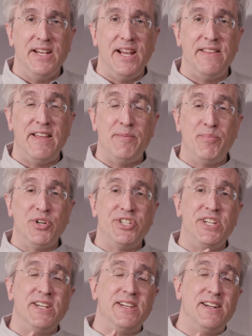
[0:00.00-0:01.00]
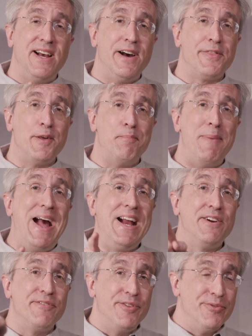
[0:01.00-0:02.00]
and then pushing it out the
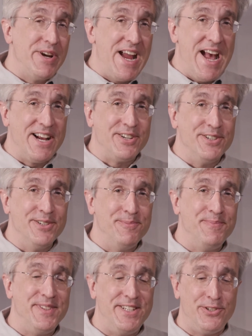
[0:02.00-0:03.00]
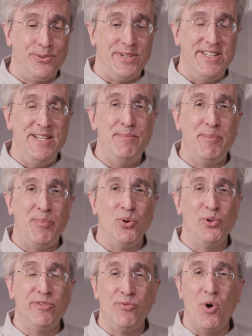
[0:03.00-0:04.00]
back of the reactor into a deep
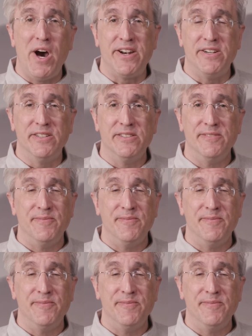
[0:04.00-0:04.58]
pool of water,